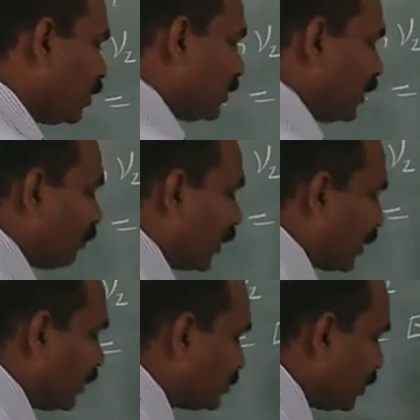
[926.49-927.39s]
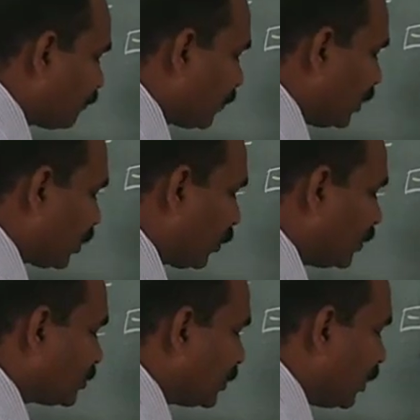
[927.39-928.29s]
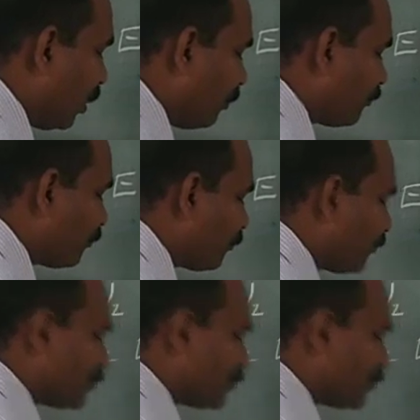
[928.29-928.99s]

Then what is the frequency of